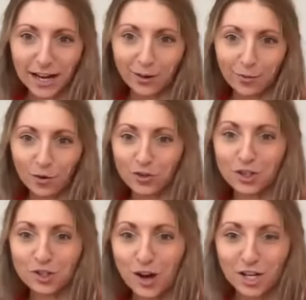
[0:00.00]
and what the
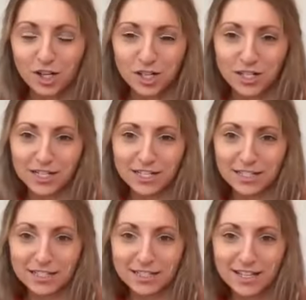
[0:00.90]
strategy
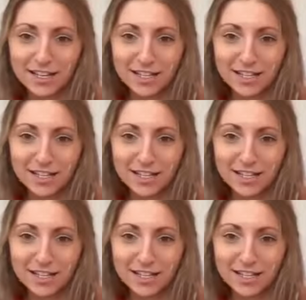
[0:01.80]
is